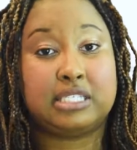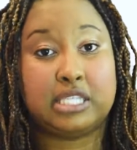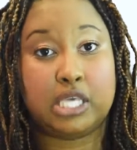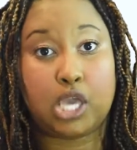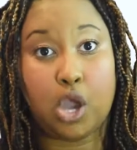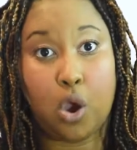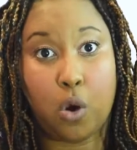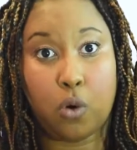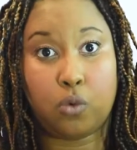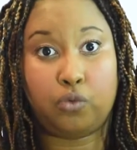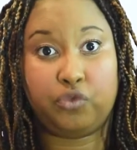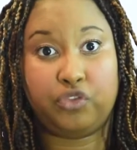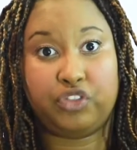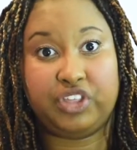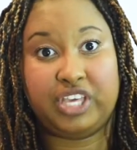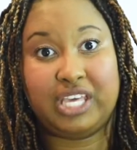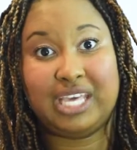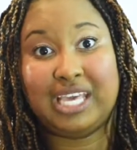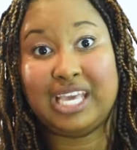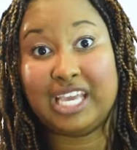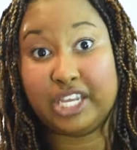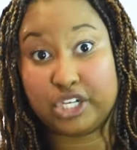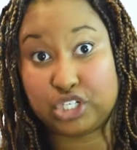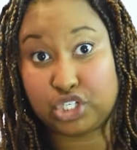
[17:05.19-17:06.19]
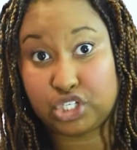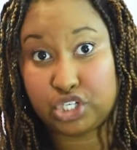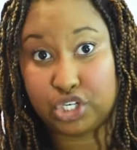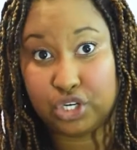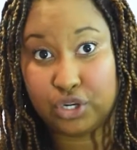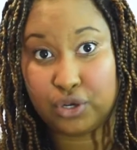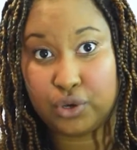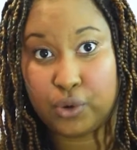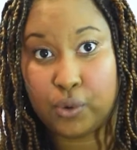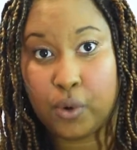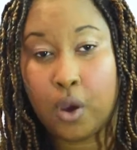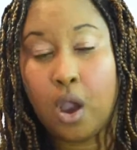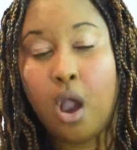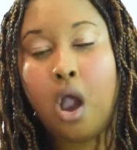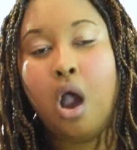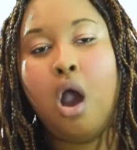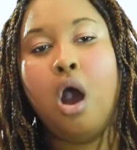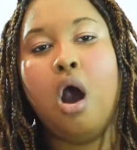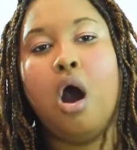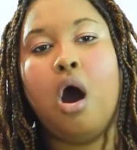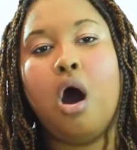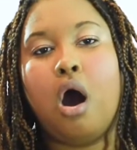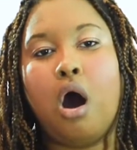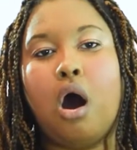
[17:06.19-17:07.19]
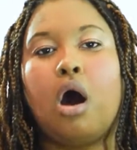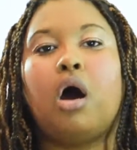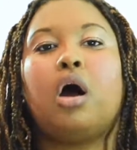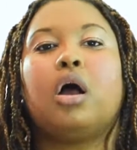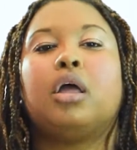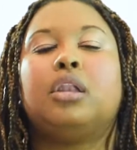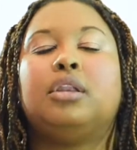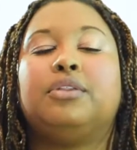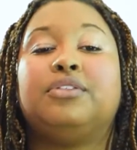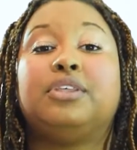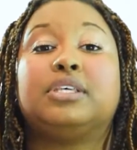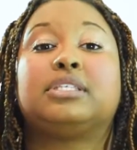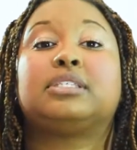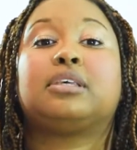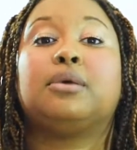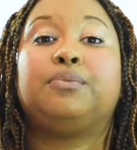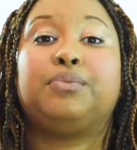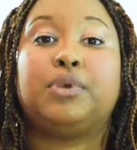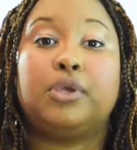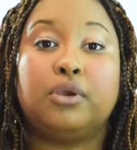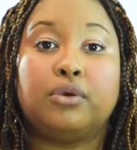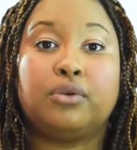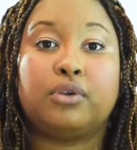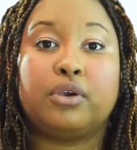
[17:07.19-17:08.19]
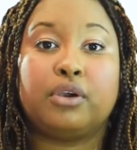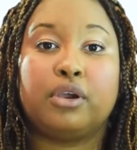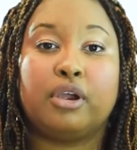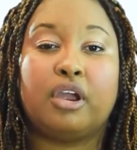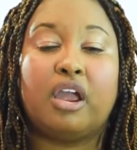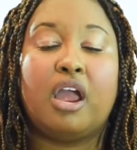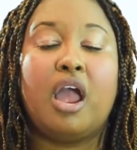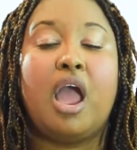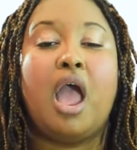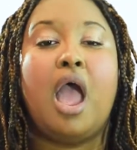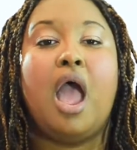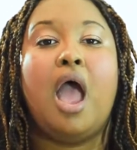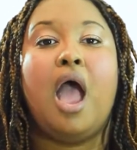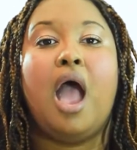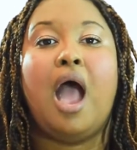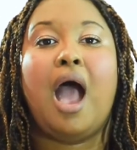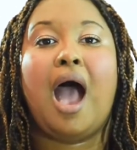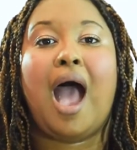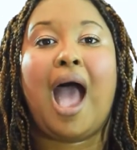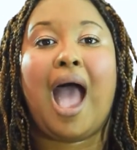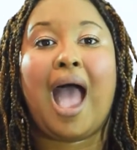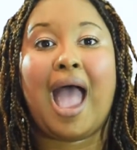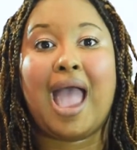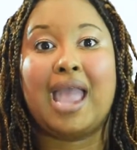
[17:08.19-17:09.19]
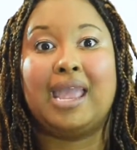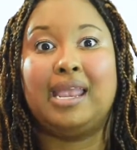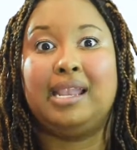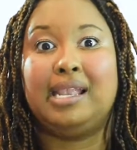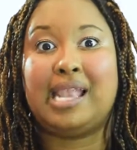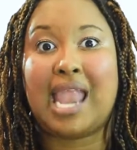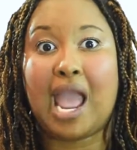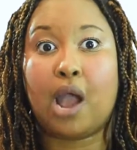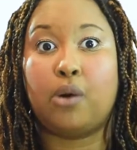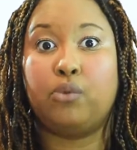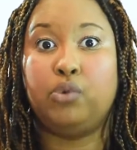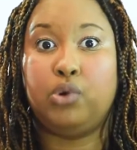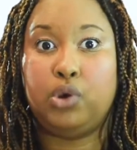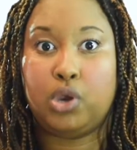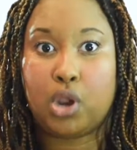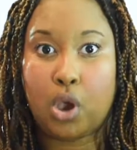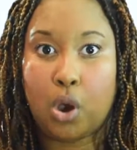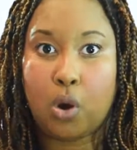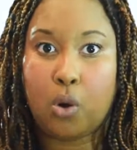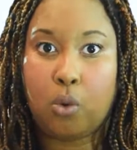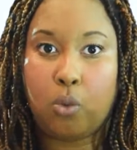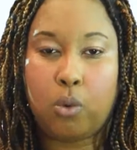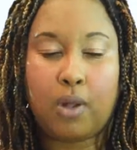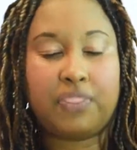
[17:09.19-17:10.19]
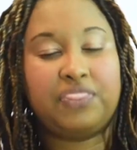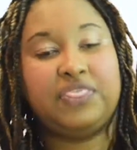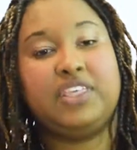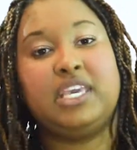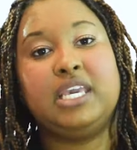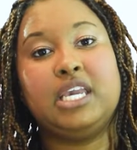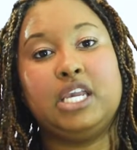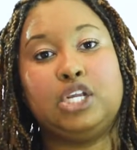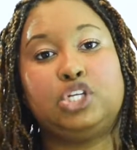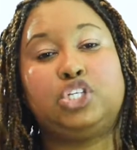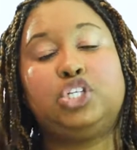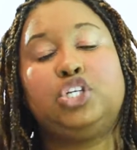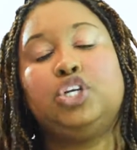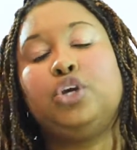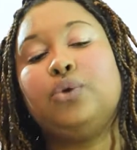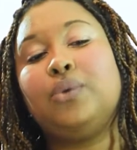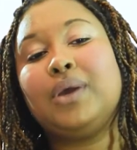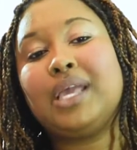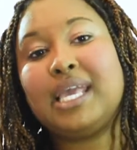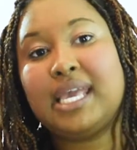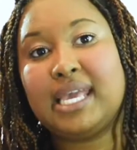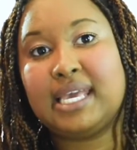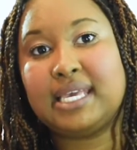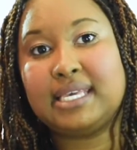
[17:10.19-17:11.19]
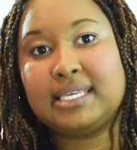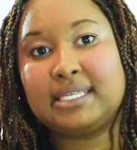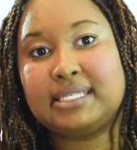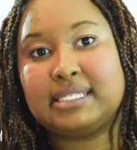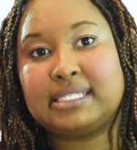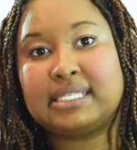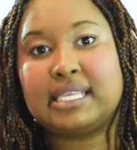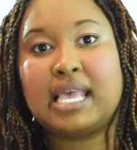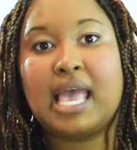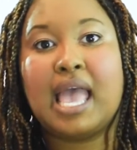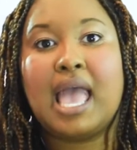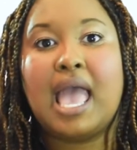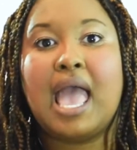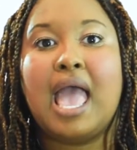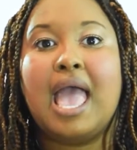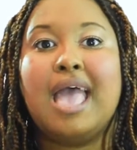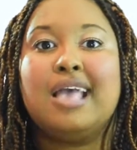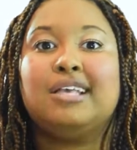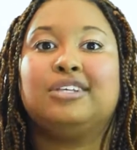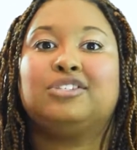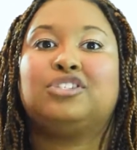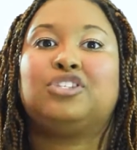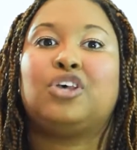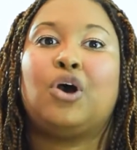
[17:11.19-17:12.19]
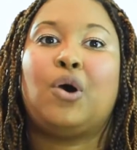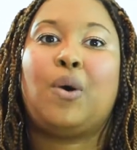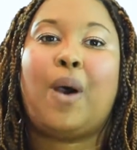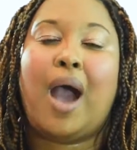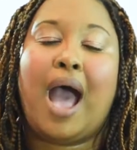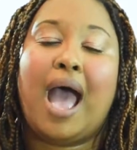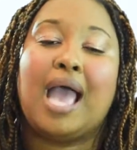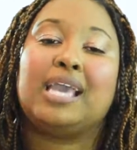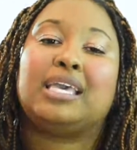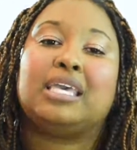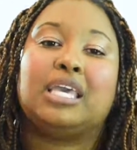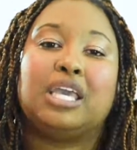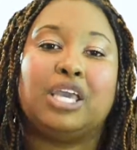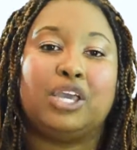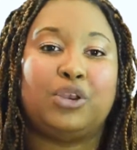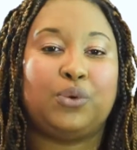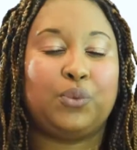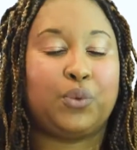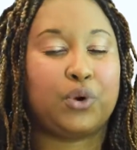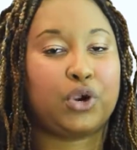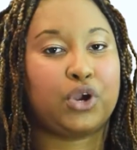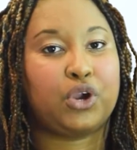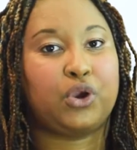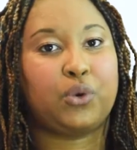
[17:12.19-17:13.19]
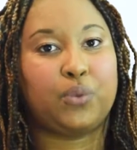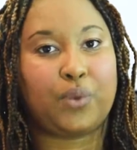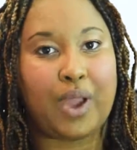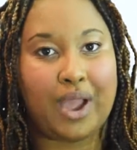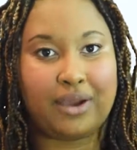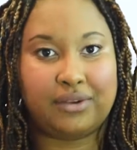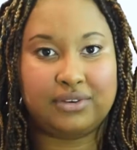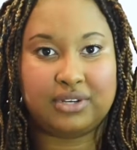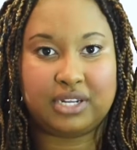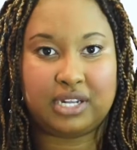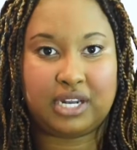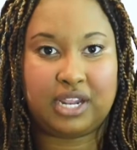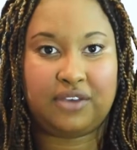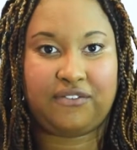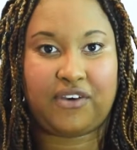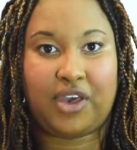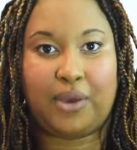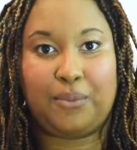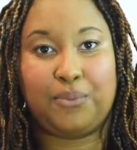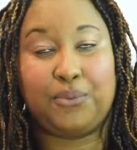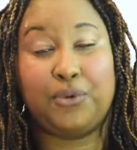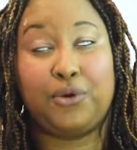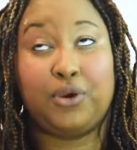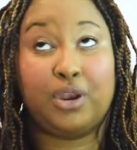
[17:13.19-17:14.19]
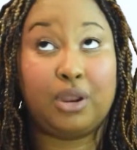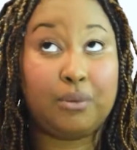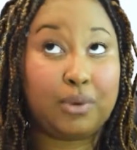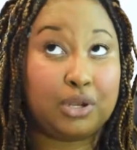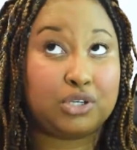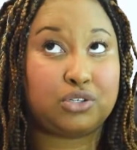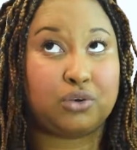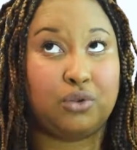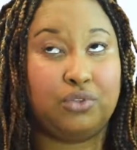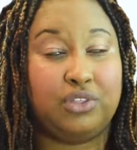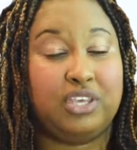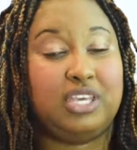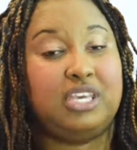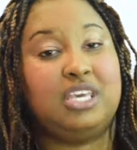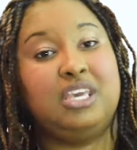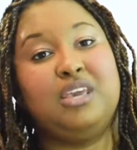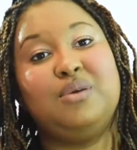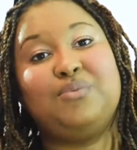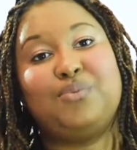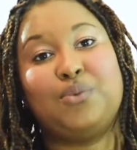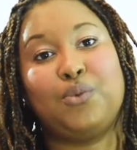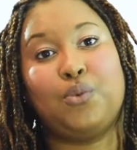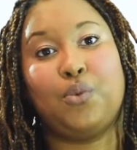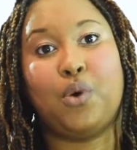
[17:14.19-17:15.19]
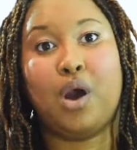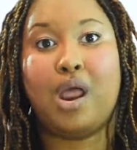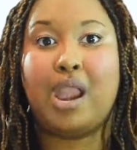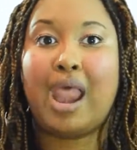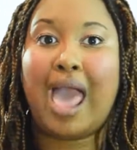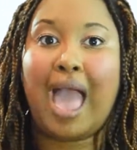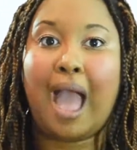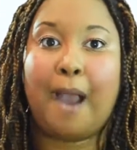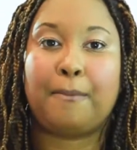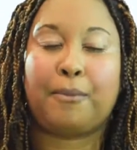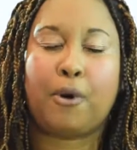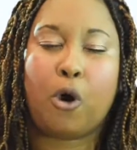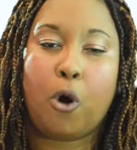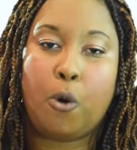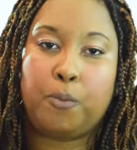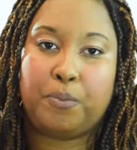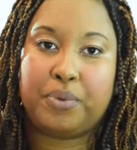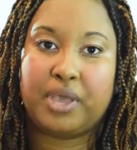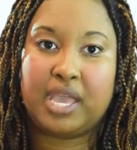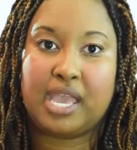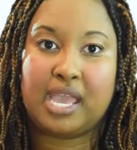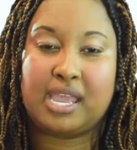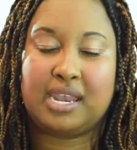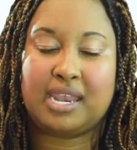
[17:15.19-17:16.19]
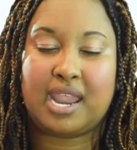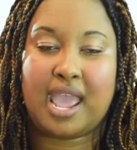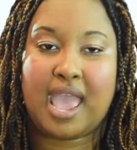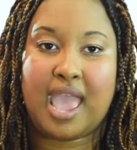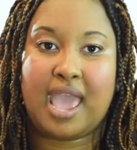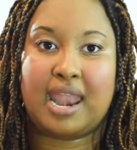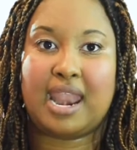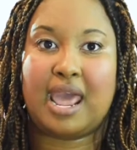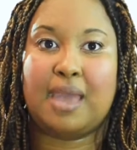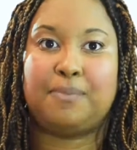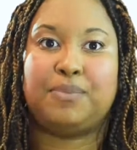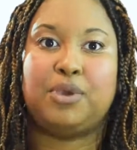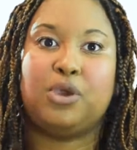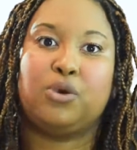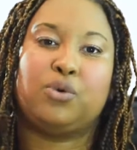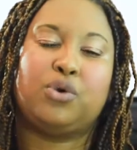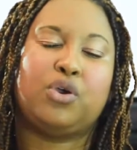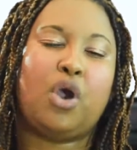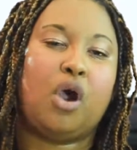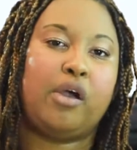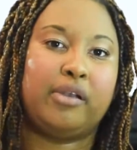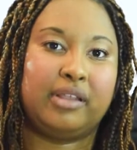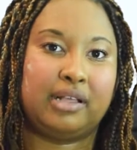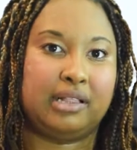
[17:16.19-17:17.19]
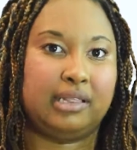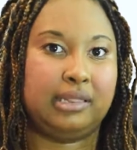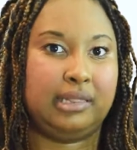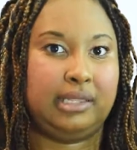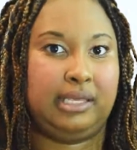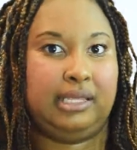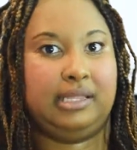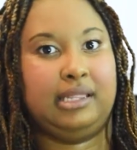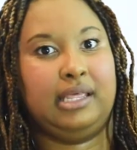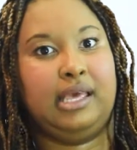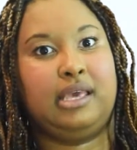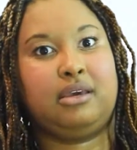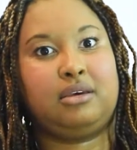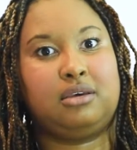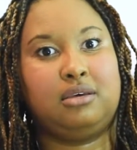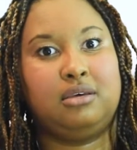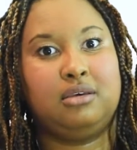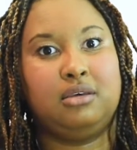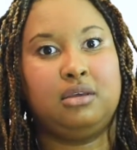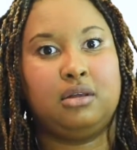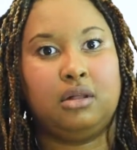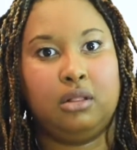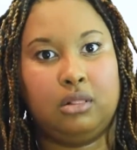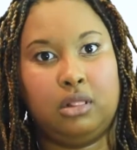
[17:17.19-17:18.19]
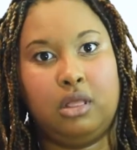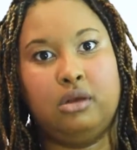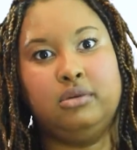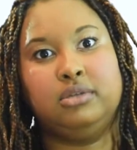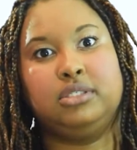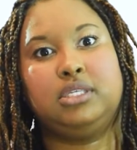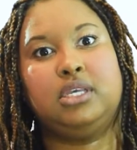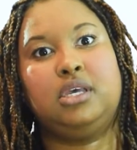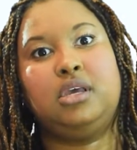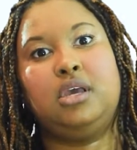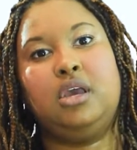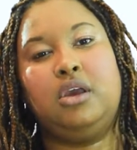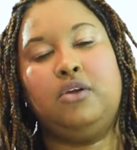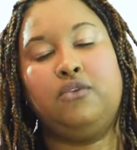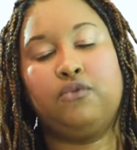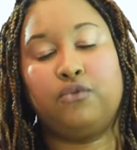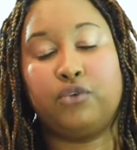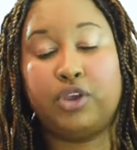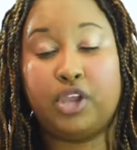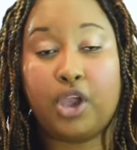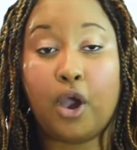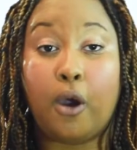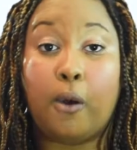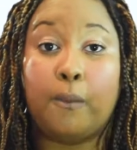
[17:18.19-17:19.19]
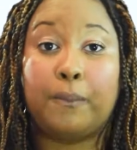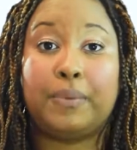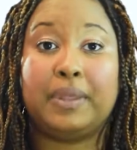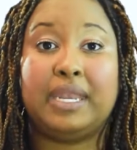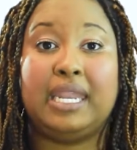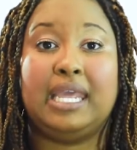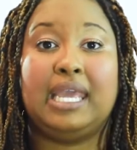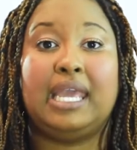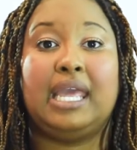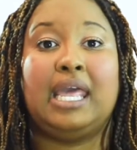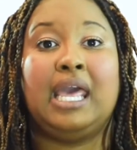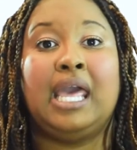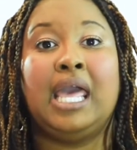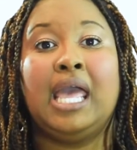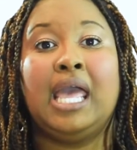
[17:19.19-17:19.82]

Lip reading: the only issue on this computer. I now know what the issue is, so I can work around it. If I pretty much only keep one app open and I periodically close it and reopen it,